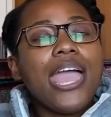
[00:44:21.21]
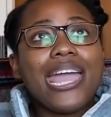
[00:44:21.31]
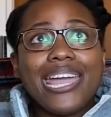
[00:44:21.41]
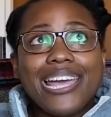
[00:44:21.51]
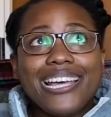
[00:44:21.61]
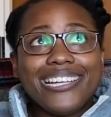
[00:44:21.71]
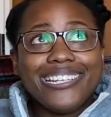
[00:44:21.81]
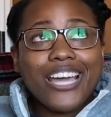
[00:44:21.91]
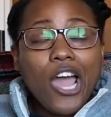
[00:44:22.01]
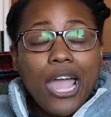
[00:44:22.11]

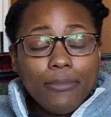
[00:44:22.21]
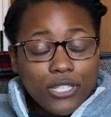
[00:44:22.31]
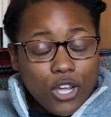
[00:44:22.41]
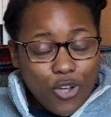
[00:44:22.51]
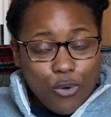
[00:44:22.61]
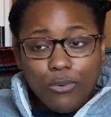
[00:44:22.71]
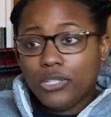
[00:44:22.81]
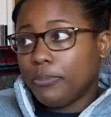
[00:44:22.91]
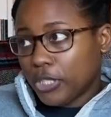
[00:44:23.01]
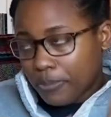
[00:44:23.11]
And Amazon owns
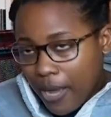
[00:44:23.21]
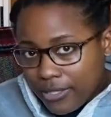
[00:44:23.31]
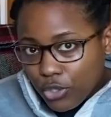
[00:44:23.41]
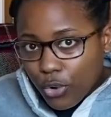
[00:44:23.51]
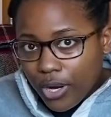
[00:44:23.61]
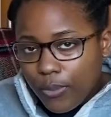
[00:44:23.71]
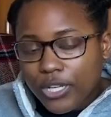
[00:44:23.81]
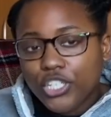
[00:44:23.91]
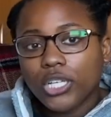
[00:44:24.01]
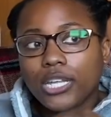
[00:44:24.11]
Book Depository,
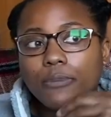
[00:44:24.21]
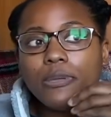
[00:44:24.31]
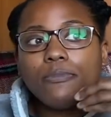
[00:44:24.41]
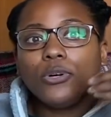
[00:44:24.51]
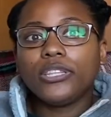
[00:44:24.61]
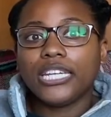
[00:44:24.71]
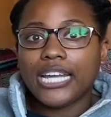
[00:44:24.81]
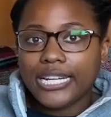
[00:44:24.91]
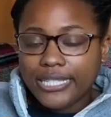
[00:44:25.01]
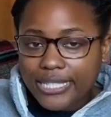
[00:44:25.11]
which a lot of people in the
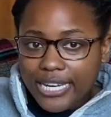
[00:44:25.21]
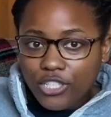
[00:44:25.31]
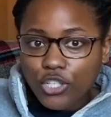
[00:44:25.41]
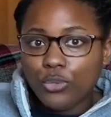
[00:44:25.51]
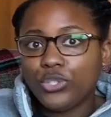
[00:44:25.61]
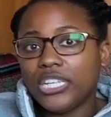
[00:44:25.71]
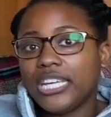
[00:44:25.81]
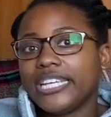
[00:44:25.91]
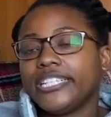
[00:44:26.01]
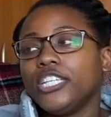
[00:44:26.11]
United States use to
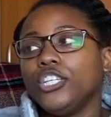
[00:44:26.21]
get